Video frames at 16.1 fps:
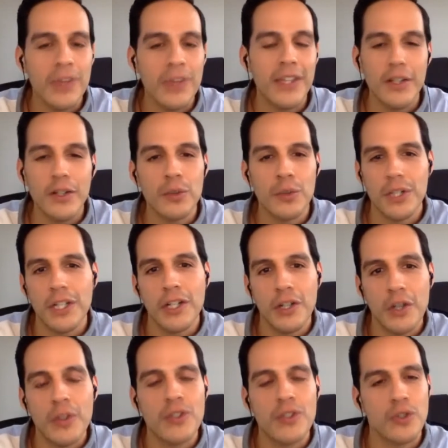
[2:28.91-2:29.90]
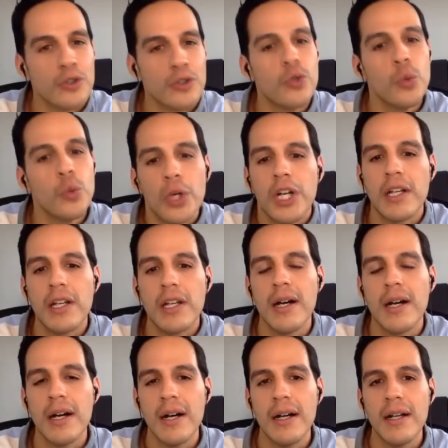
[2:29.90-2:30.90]
what they already know is going to work.
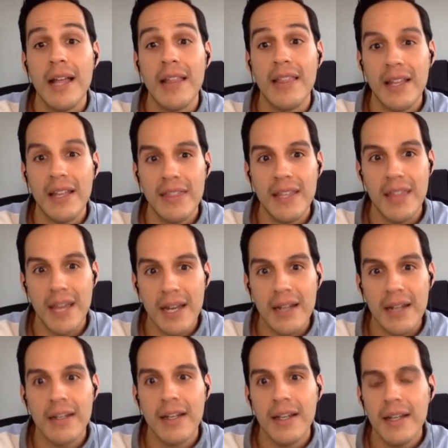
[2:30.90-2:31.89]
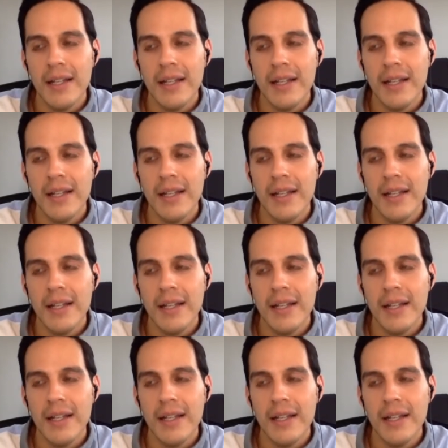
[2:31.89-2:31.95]
And I think that